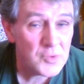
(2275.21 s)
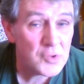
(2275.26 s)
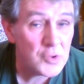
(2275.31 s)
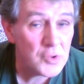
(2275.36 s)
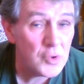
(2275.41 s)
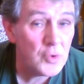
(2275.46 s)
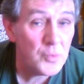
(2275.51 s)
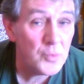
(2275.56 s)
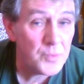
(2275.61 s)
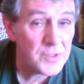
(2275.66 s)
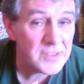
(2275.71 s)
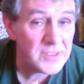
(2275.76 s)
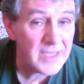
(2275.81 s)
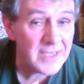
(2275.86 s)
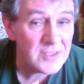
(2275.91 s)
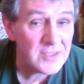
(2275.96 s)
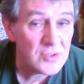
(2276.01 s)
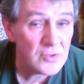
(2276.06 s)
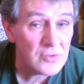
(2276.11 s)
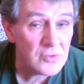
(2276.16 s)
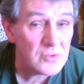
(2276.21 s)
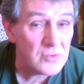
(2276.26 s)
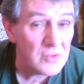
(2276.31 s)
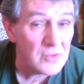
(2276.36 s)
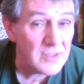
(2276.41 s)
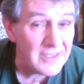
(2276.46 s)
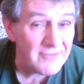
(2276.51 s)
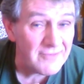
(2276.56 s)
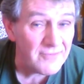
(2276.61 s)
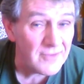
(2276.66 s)
true potential to
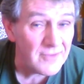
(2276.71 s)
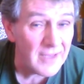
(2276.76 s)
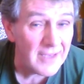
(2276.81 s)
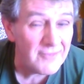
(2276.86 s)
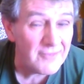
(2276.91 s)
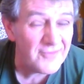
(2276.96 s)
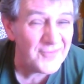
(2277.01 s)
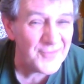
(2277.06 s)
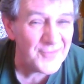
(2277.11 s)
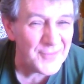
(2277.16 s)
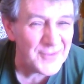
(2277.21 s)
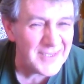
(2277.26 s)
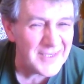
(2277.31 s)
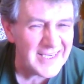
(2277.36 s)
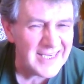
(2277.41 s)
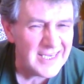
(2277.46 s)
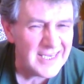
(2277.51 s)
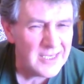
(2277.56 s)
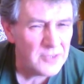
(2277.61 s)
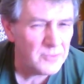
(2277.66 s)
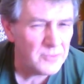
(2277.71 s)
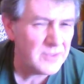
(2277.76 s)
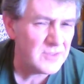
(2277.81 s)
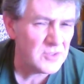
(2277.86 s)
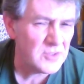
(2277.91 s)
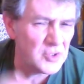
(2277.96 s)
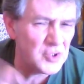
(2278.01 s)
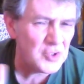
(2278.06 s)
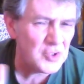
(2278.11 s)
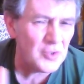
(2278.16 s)
live life fully with
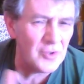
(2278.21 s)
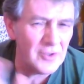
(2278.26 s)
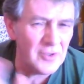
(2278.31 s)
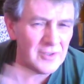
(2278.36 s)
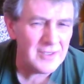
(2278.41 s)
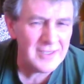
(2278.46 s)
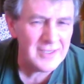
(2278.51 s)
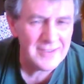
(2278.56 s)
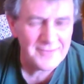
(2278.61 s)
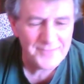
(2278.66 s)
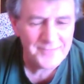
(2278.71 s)
joy,